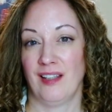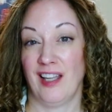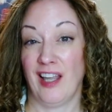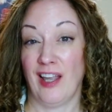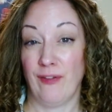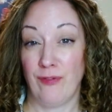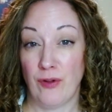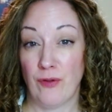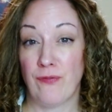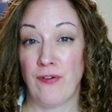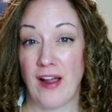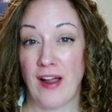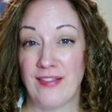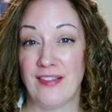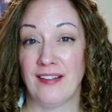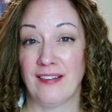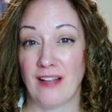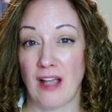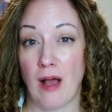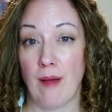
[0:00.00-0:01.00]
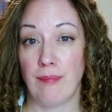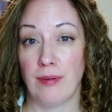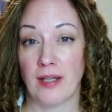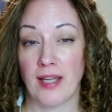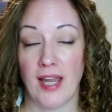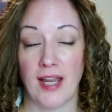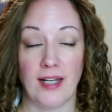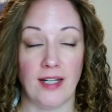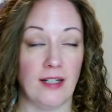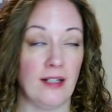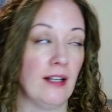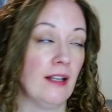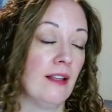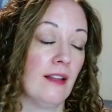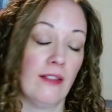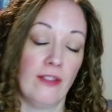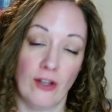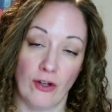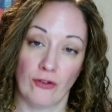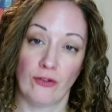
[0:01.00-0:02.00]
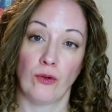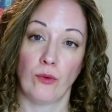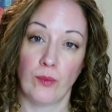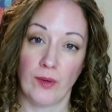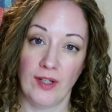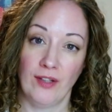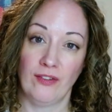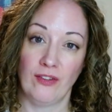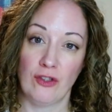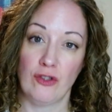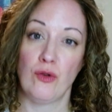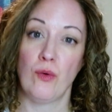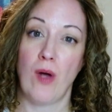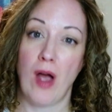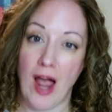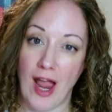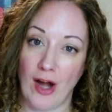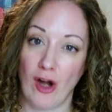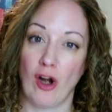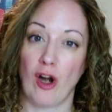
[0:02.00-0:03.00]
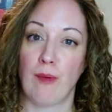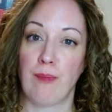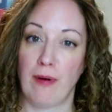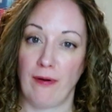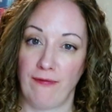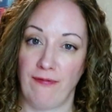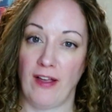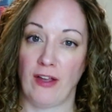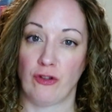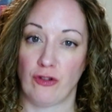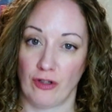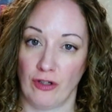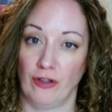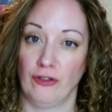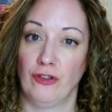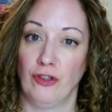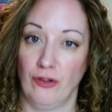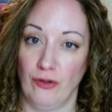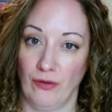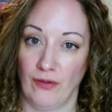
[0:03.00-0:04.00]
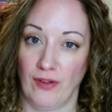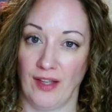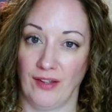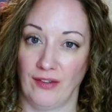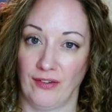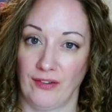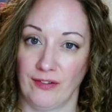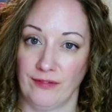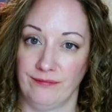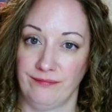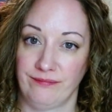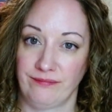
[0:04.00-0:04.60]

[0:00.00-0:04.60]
If you find this complicated, there's a reason you hire a professional to do this.